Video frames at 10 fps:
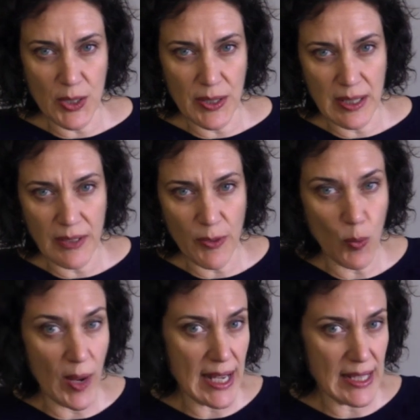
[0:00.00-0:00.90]
and the different
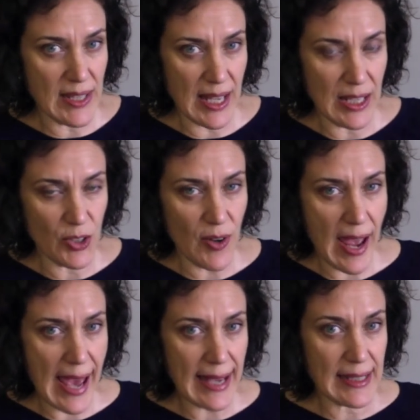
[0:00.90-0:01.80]
ways they
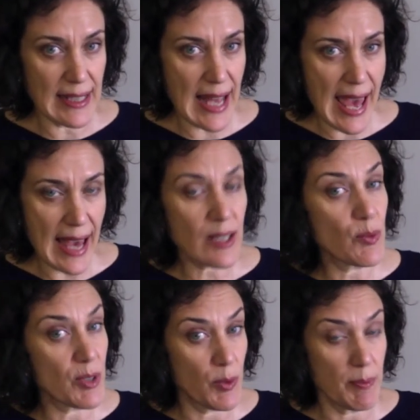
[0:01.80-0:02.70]
interact and act,
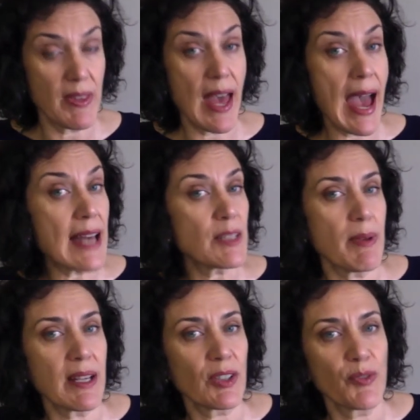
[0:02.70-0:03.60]
which would be the
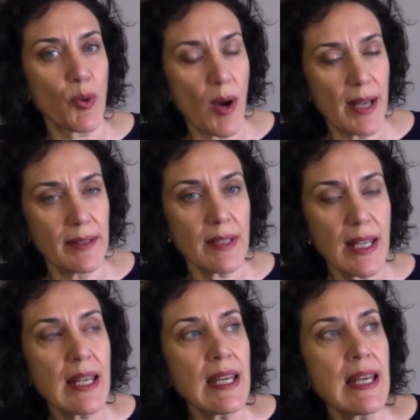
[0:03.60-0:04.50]
aspects for one.
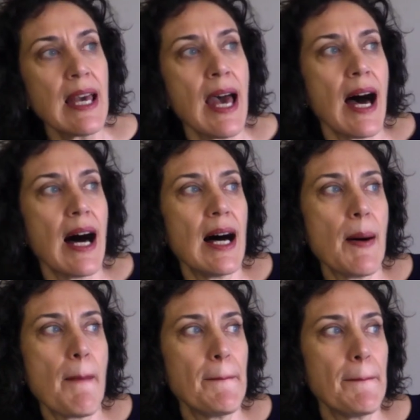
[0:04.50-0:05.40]

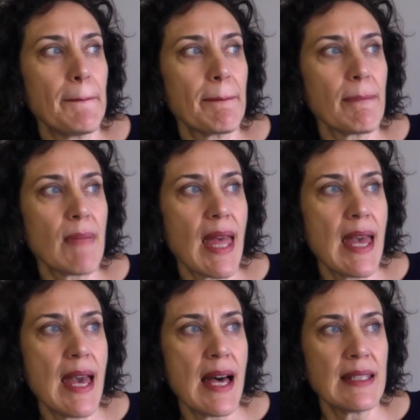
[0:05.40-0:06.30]
And
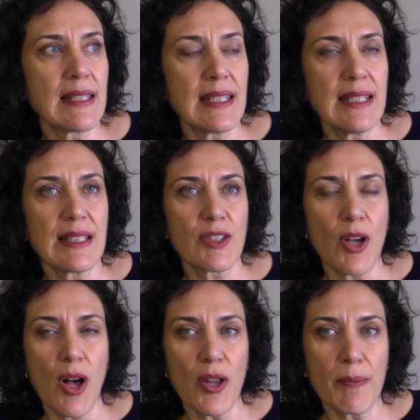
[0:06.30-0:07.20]

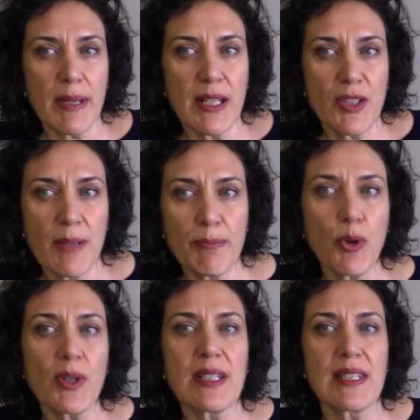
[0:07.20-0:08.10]
but it's
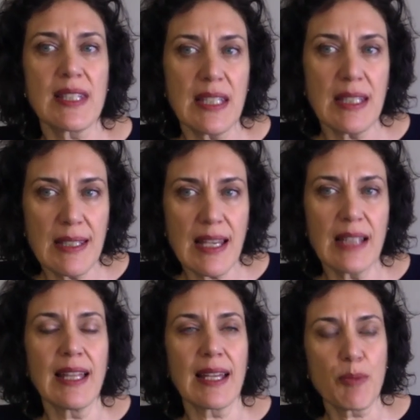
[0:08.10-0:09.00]
important to see,
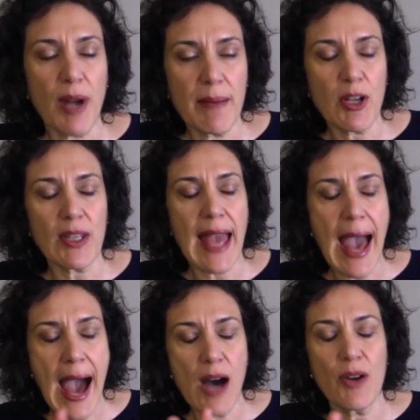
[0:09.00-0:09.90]
like, primarily
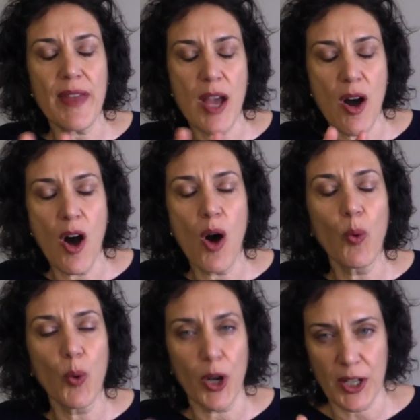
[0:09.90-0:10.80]
how they all
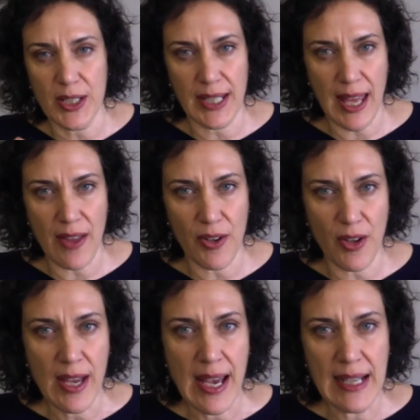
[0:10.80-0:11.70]
work together,
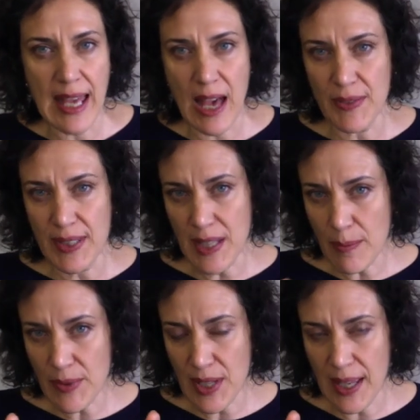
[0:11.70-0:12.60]
to have some
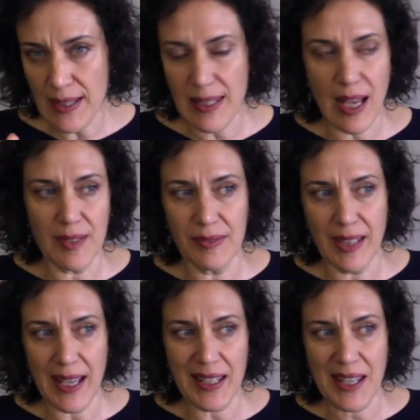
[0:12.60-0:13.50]
sense of
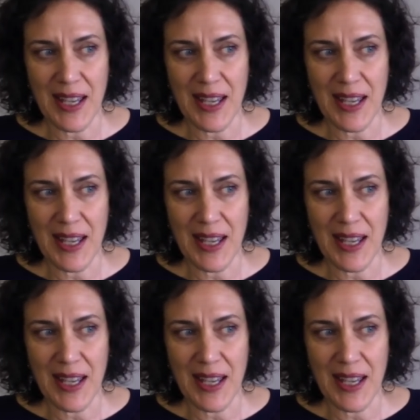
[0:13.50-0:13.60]
like